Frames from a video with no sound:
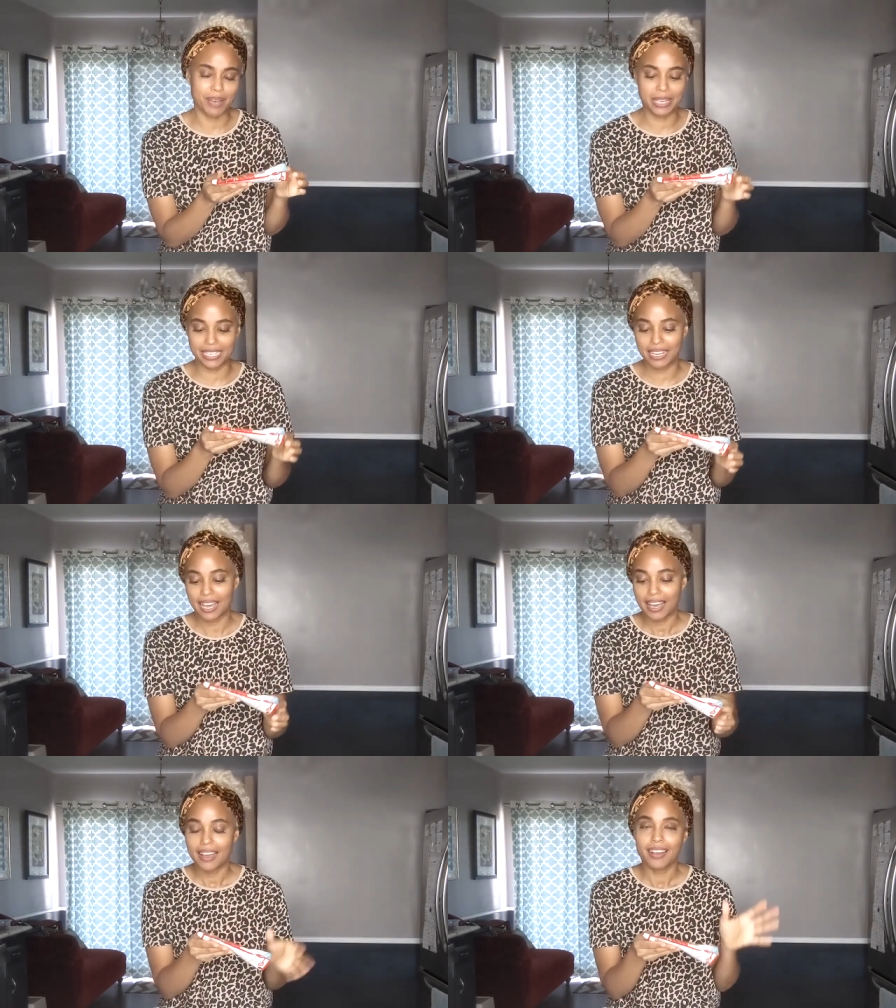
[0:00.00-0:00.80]
I mean,
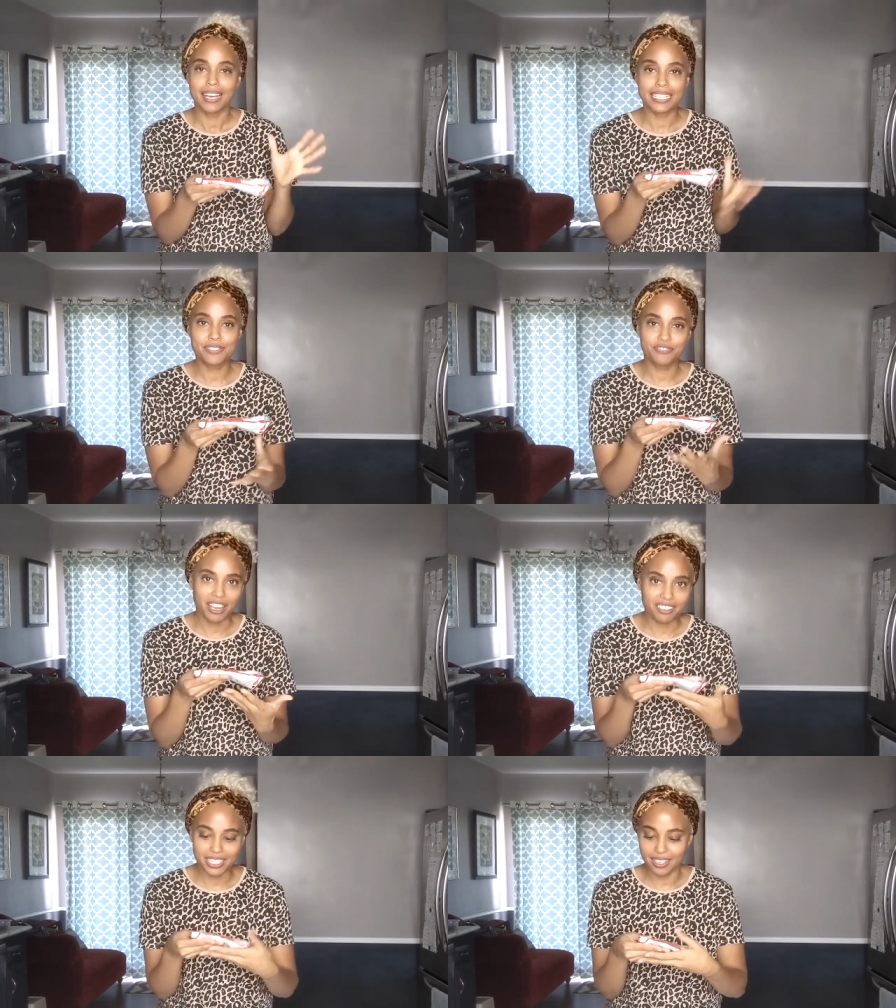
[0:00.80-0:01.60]
it's
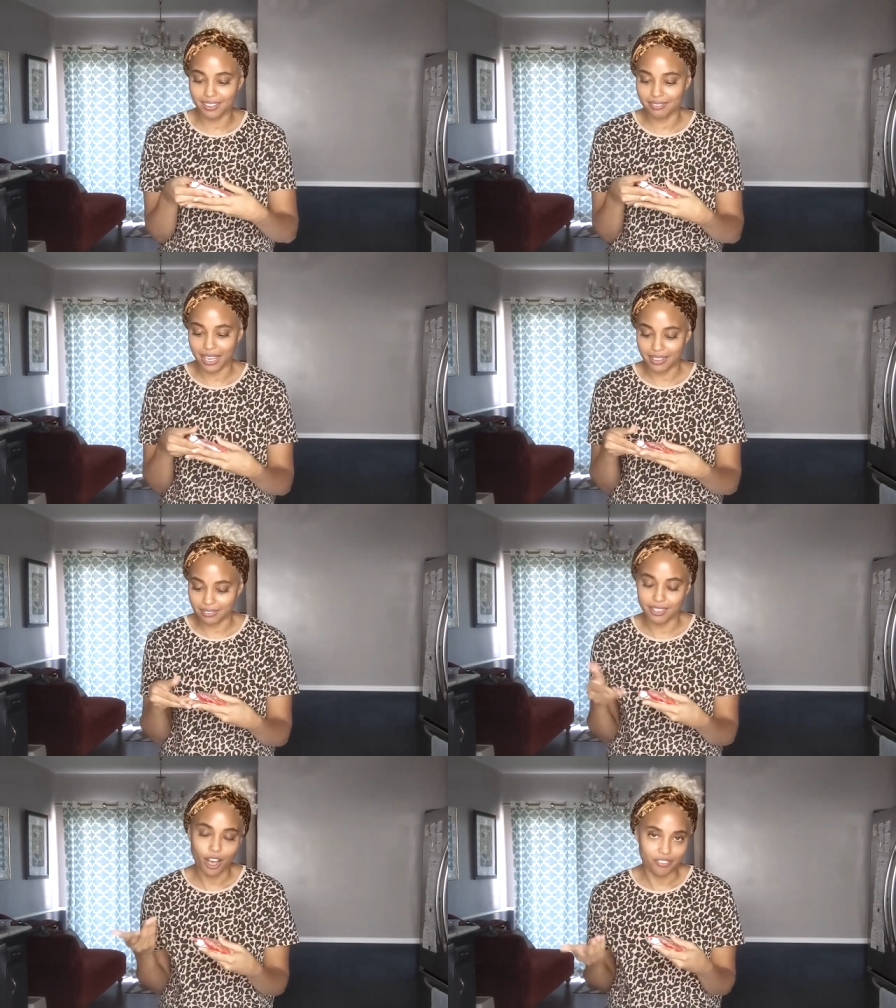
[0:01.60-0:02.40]
very, like,
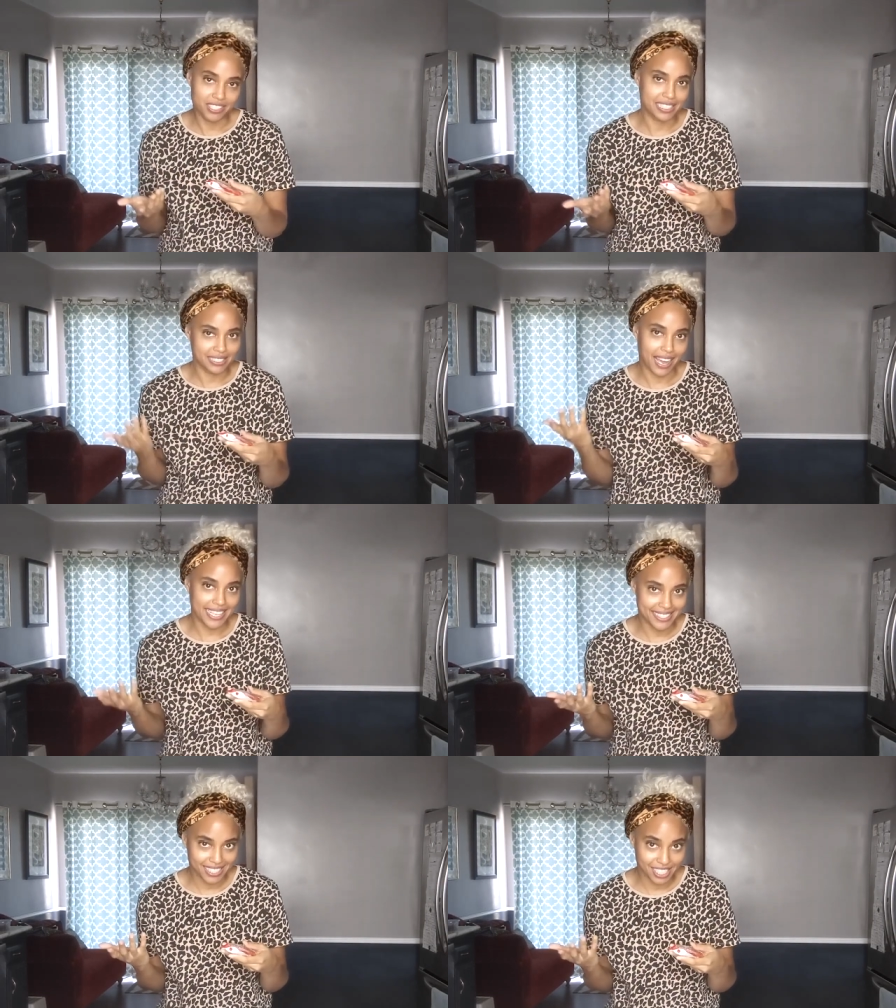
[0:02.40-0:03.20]
obviously it's
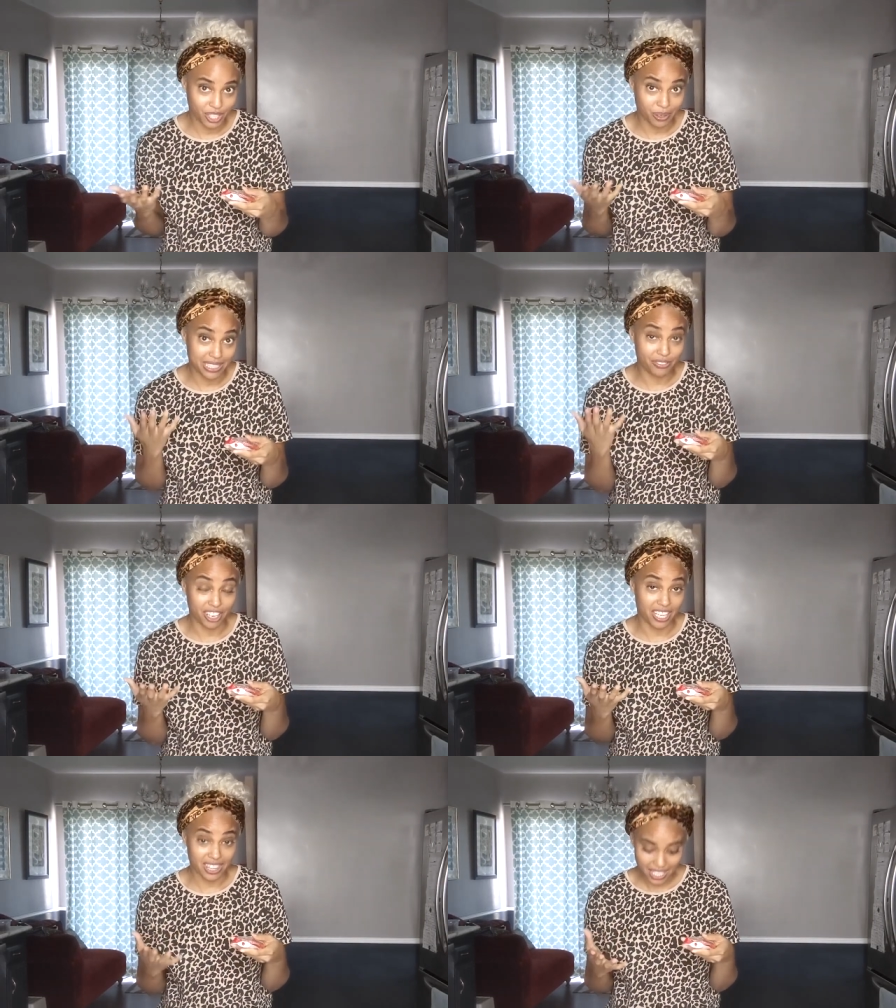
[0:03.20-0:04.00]
icing, so it's
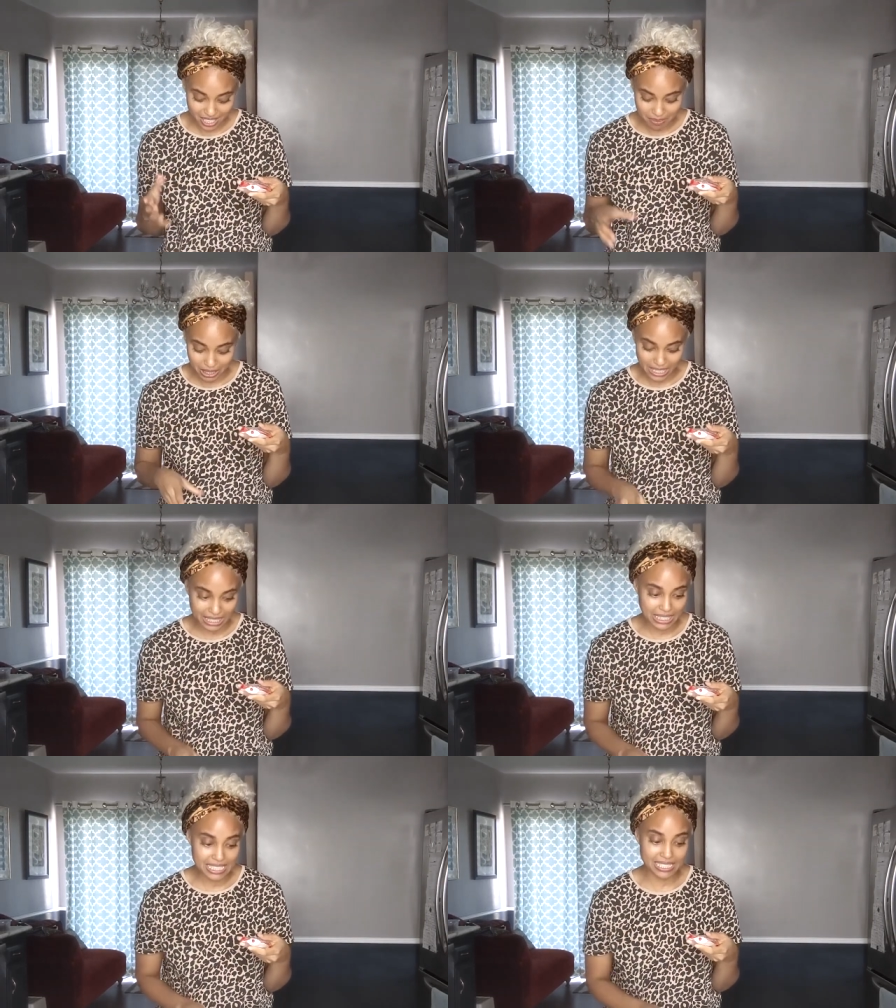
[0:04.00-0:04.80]
very thick, but
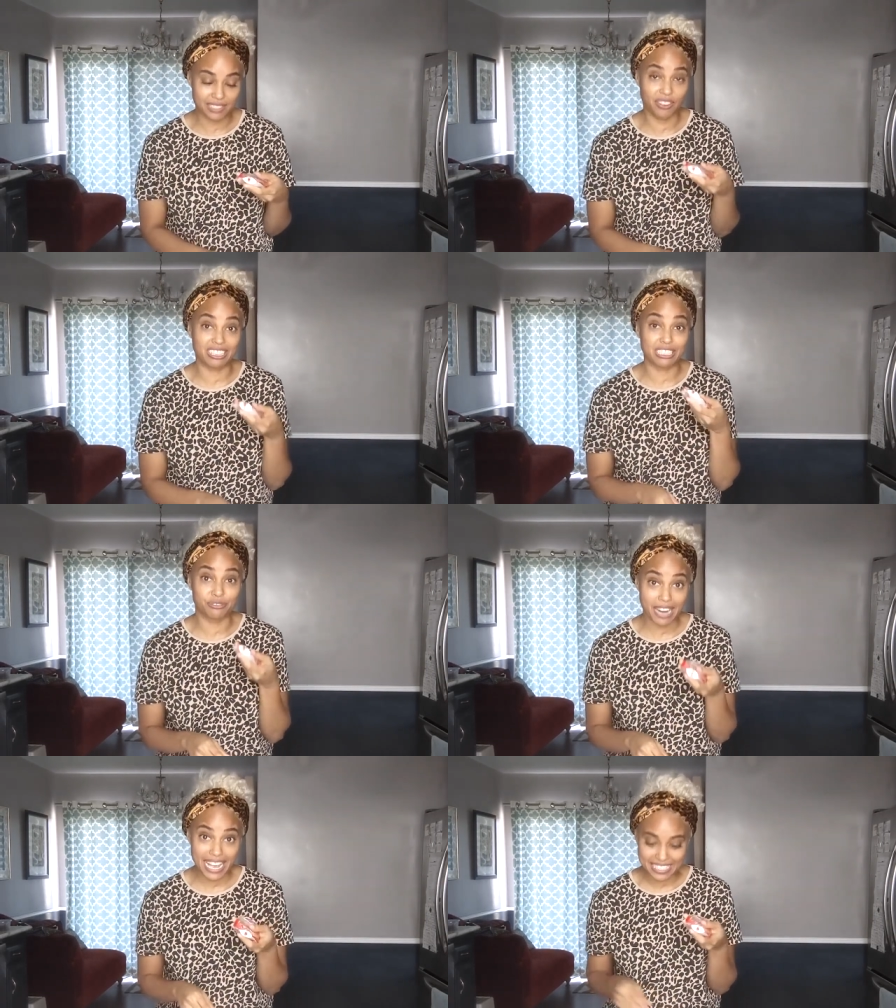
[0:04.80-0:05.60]
at least it's very
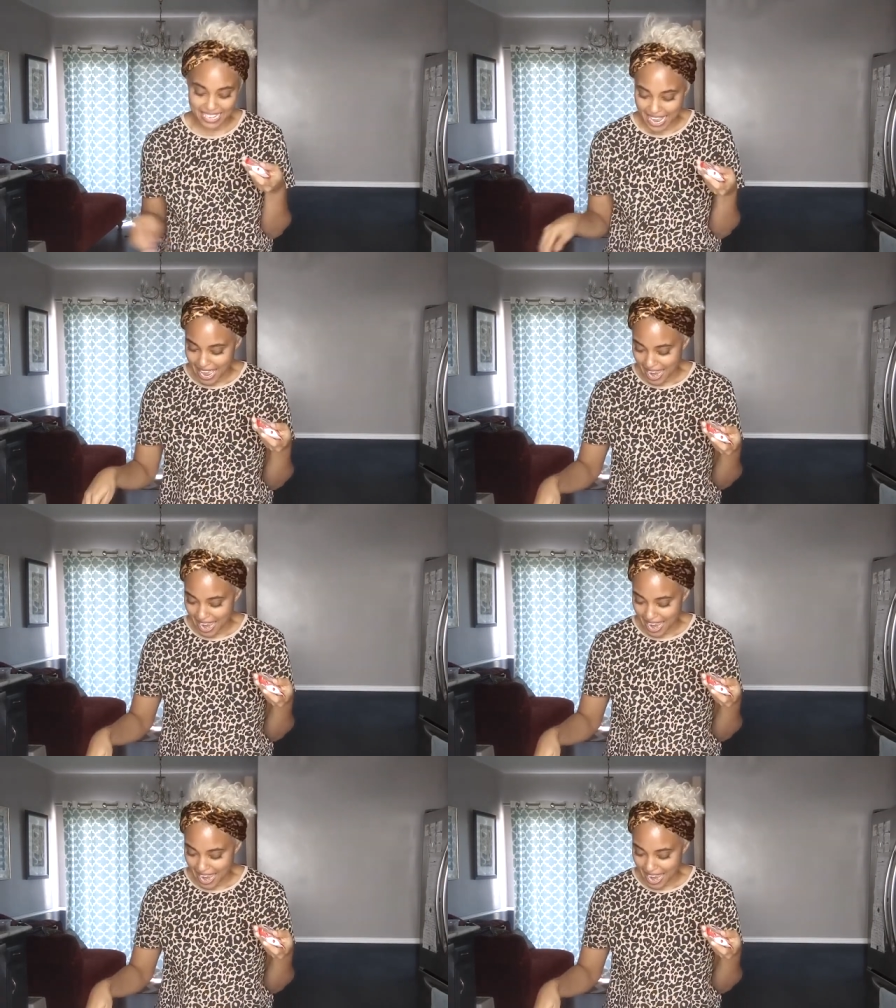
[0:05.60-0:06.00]
red,